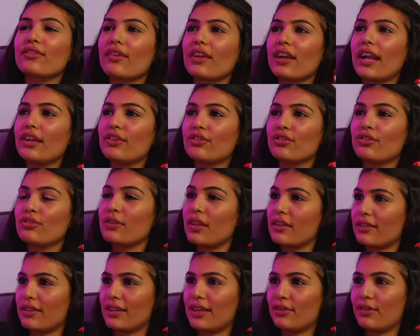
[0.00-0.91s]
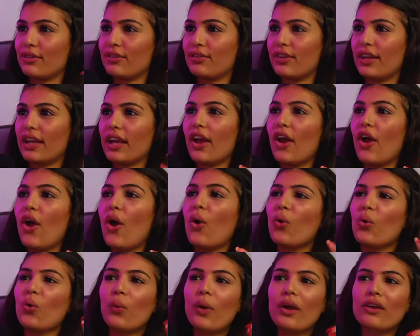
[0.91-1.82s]
relationship, that's another thing.
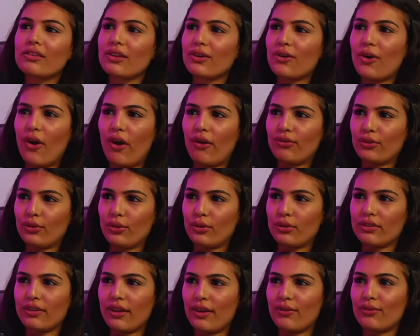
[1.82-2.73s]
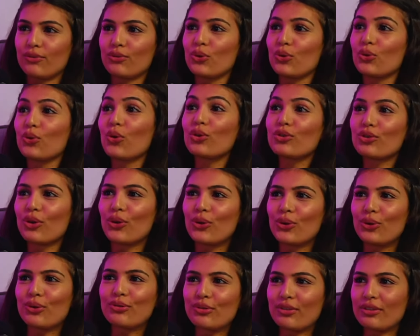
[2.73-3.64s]
Always look after yourself. Do not
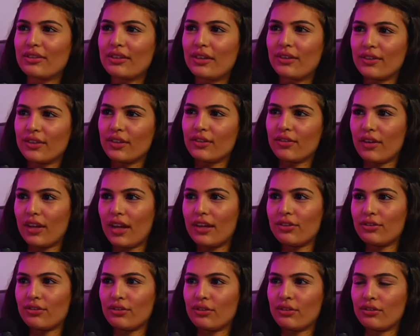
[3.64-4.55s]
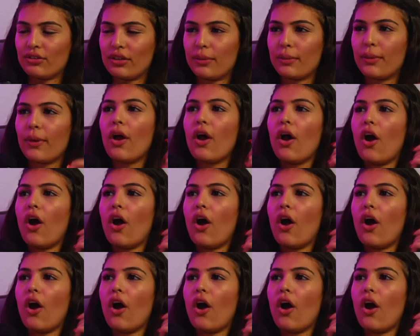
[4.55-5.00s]
lose yourself in a relationship.